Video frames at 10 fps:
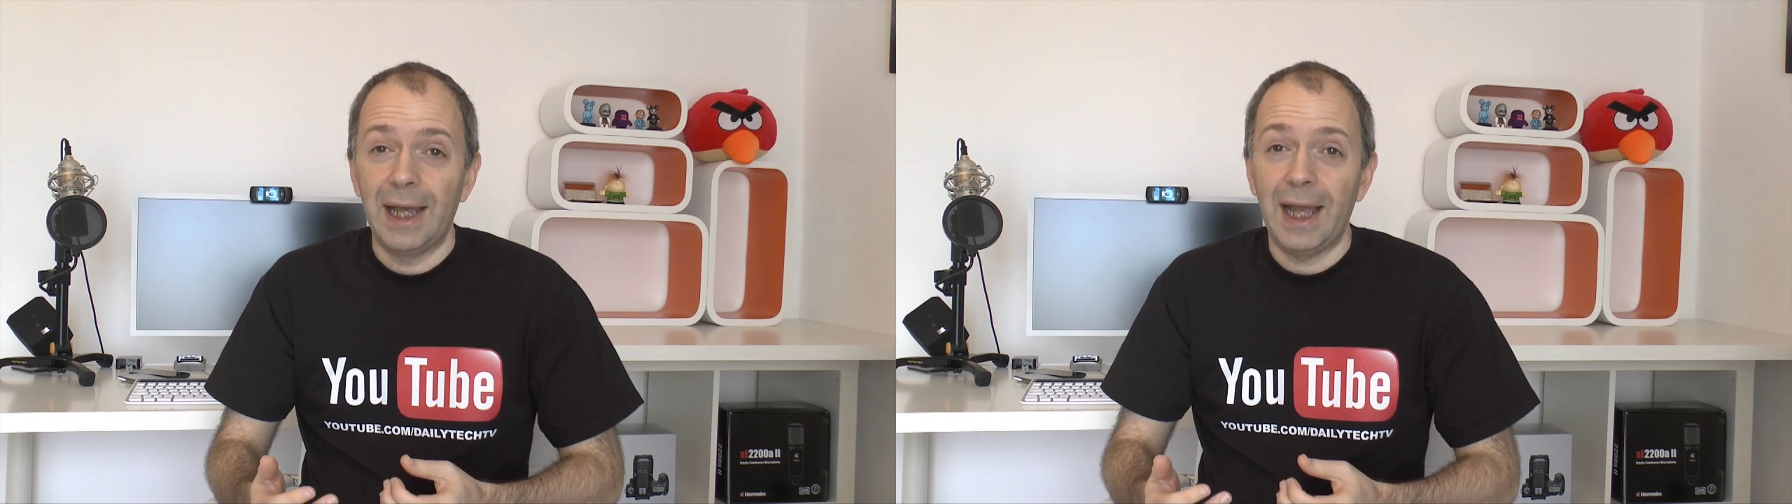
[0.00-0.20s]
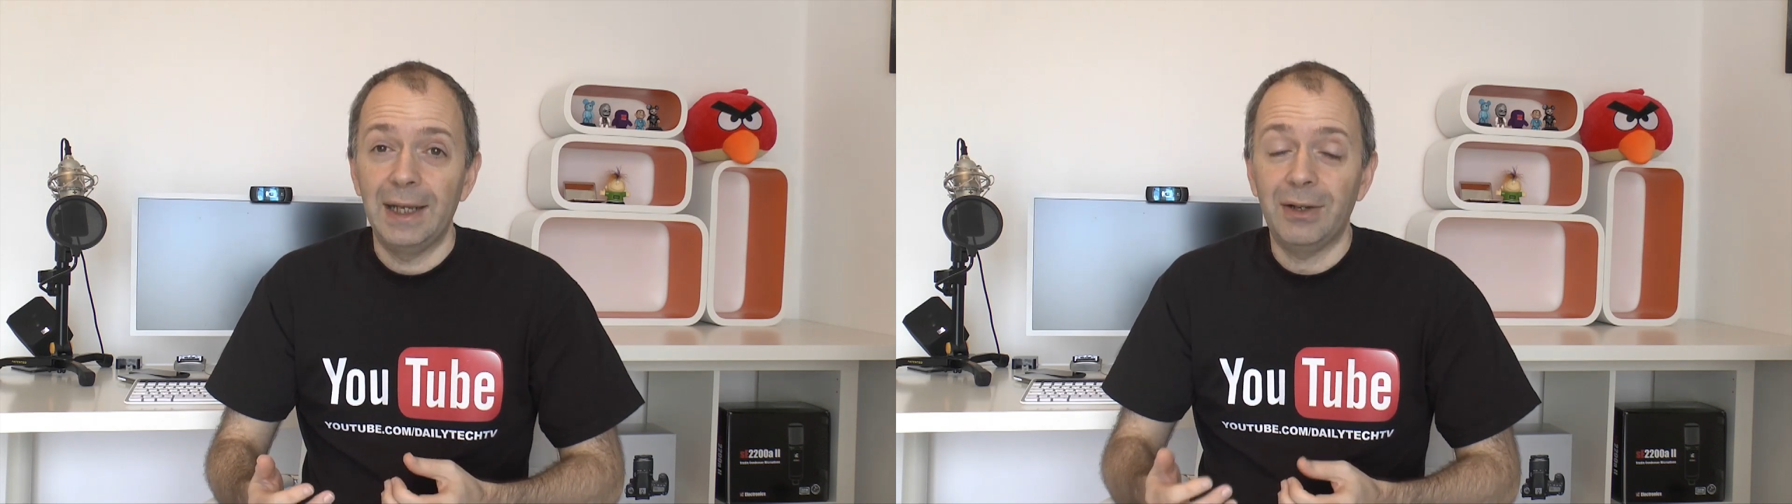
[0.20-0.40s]

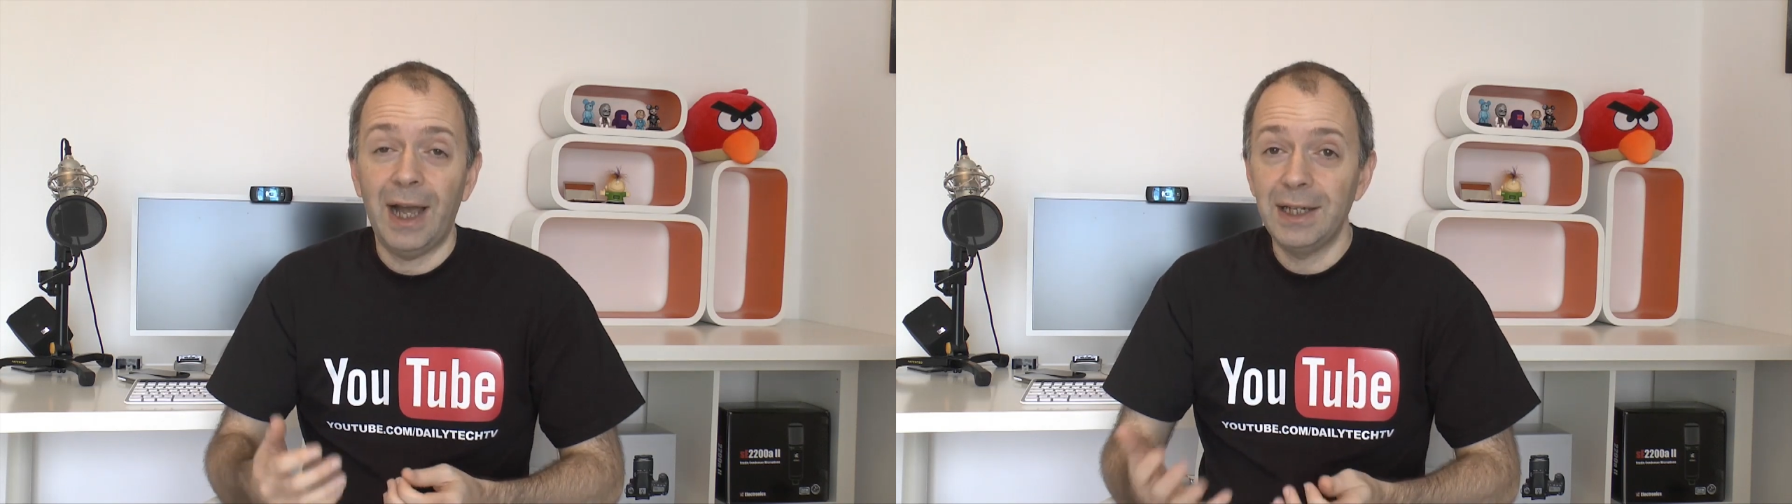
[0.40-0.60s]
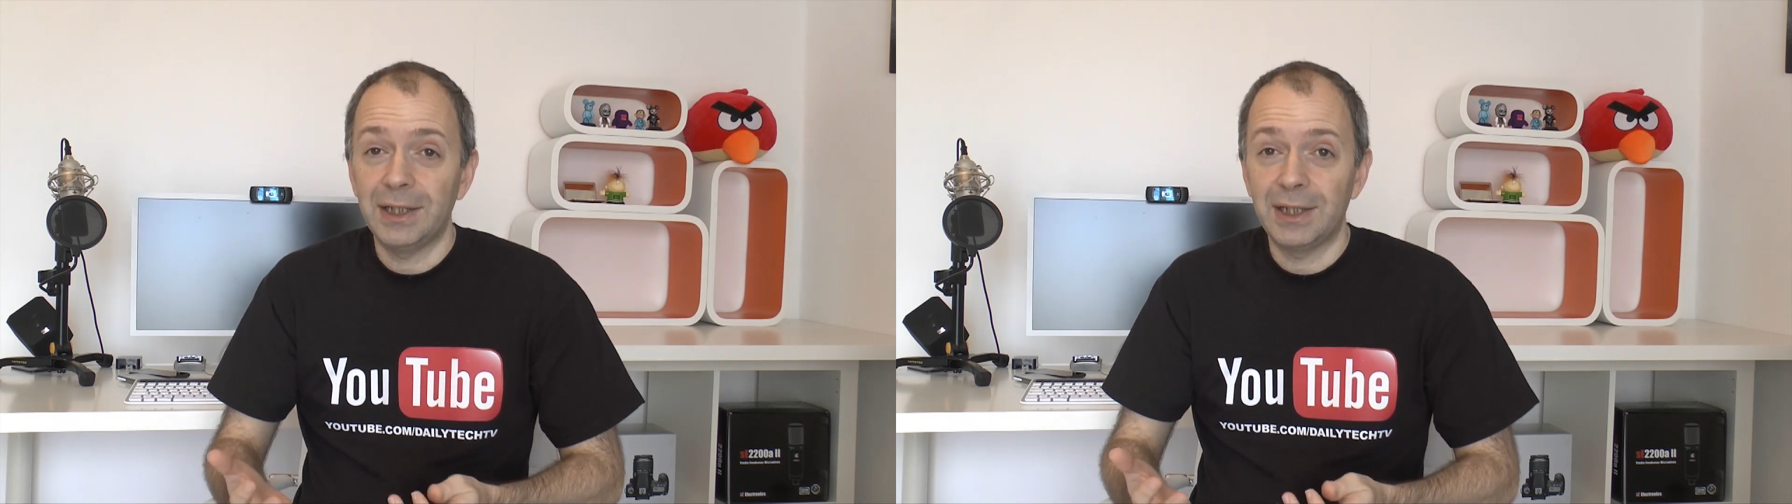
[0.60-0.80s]
And I
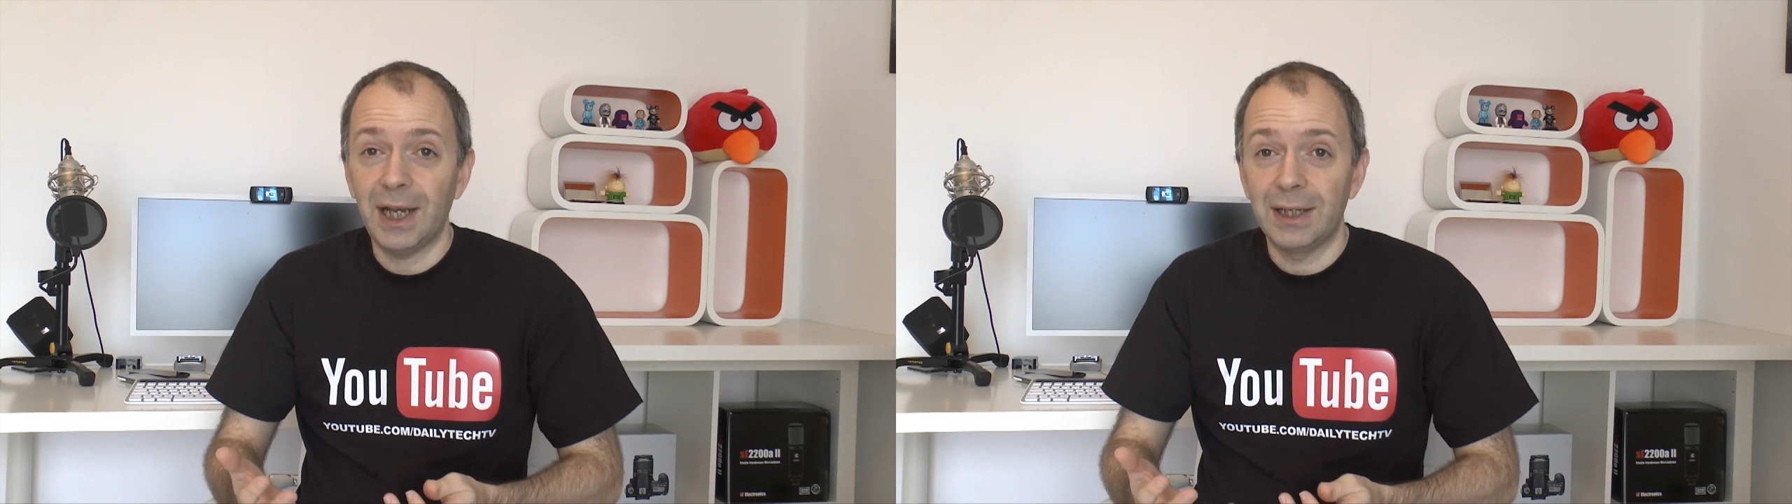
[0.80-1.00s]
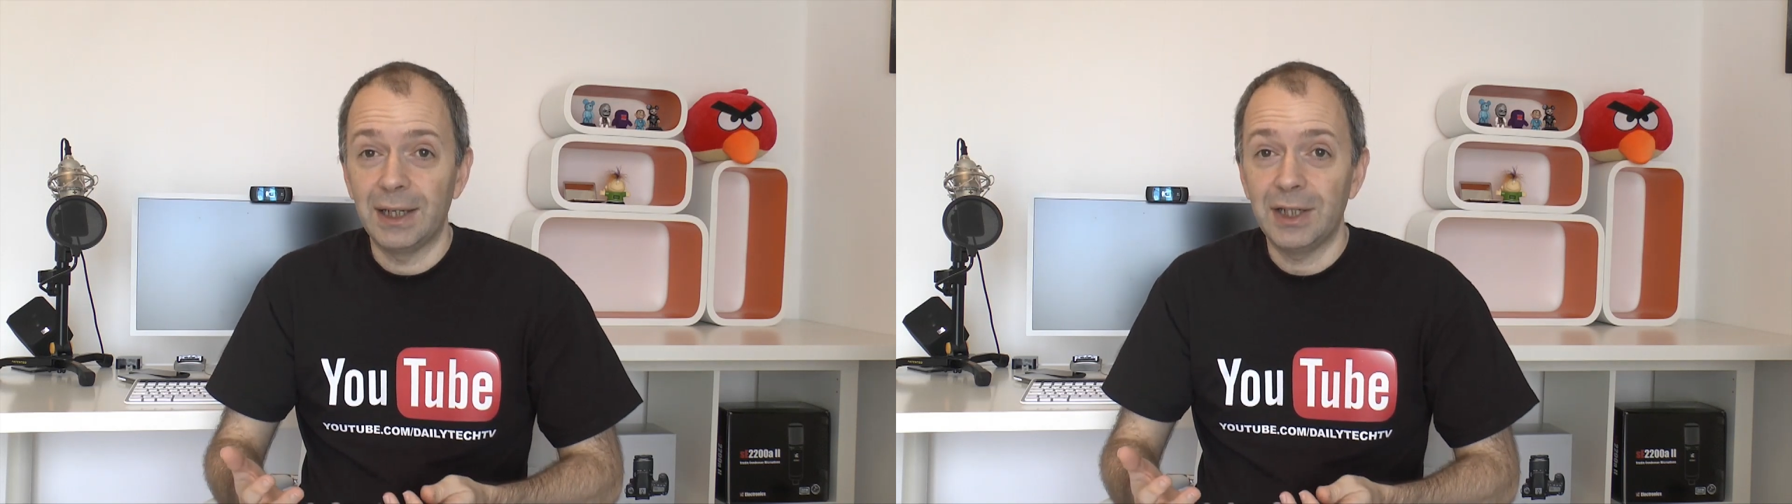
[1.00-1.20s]
hate to
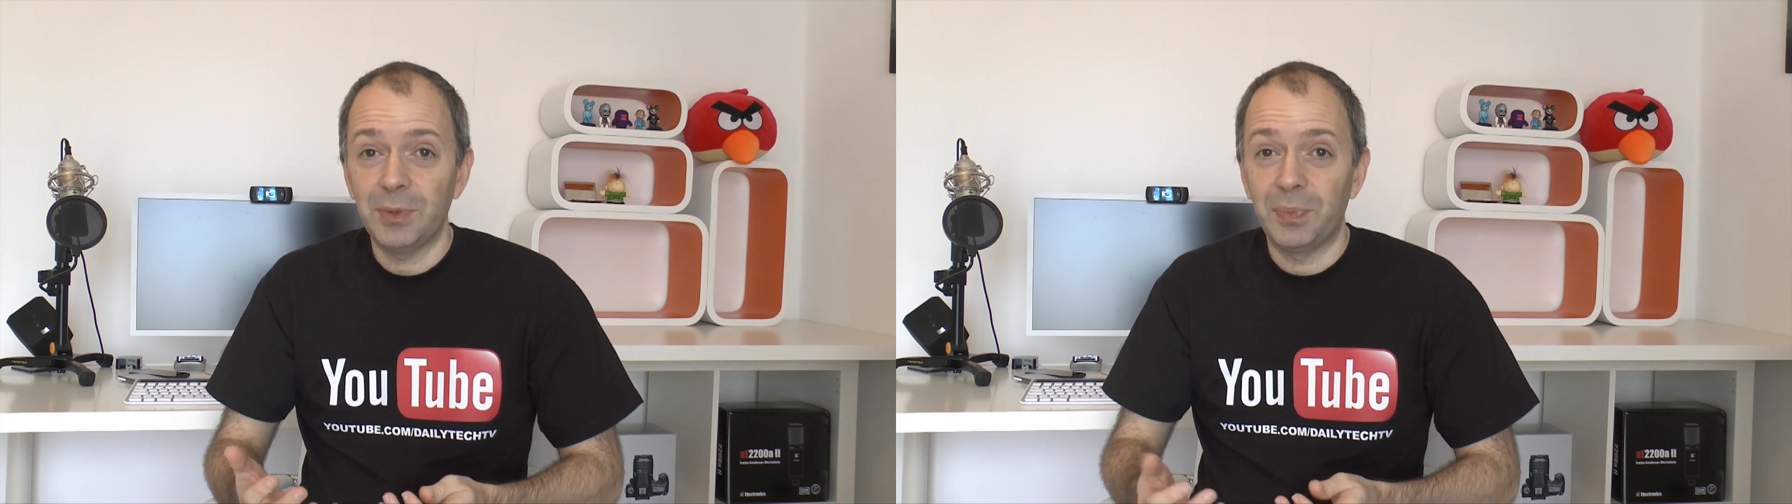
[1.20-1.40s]
say this,